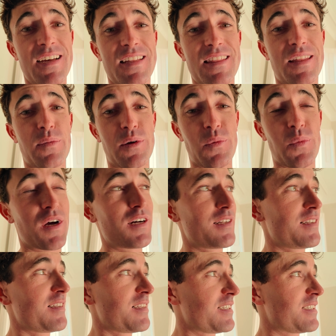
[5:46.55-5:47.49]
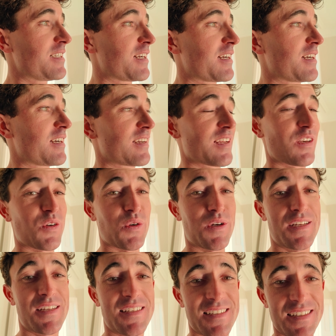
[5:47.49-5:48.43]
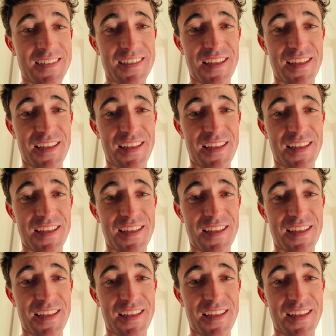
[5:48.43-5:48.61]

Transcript: That went well, I enjoyed it,